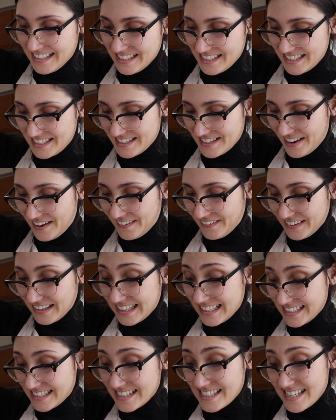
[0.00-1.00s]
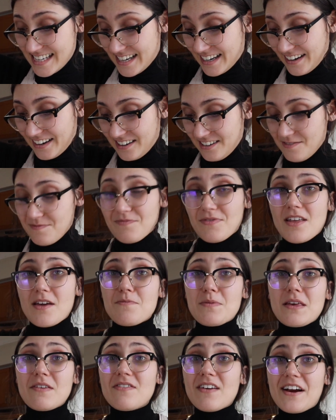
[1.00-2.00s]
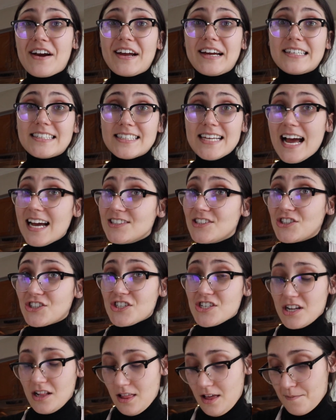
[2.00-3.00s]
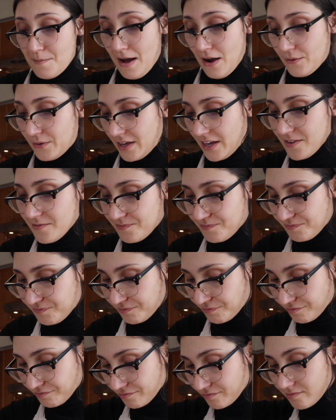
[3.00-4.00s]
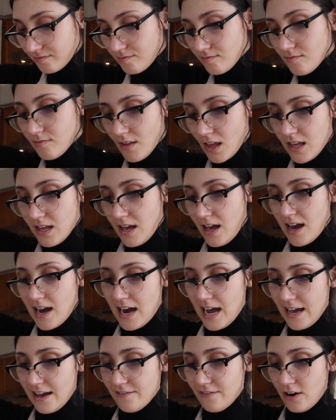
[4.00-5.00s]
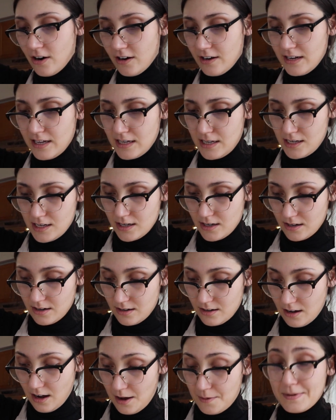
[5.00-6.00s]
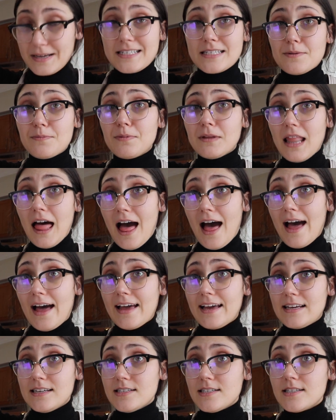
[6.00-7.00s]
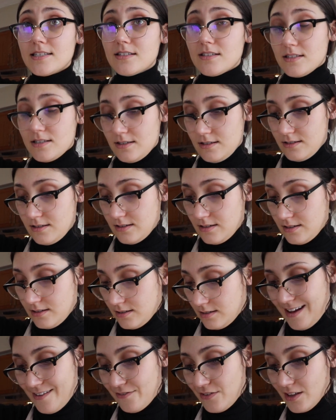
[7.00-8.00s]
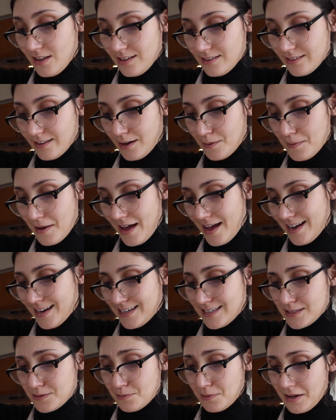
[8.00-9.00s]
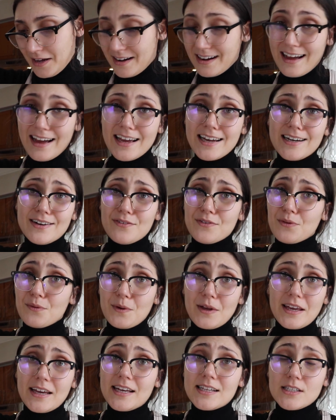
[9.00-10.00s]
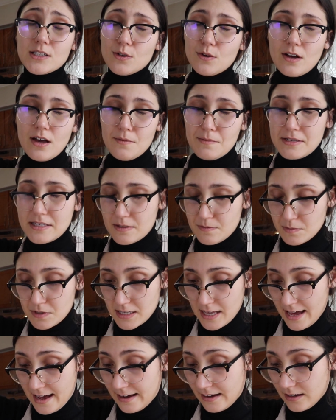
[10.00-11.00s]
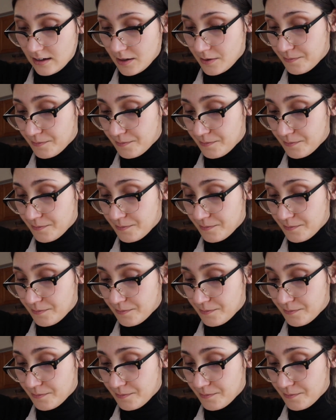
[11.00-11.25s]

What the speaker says: So this year, I'm being very intentional about it. I have already got my supplies. I feel a little behind, but I have 3 kids, so cut me some slack.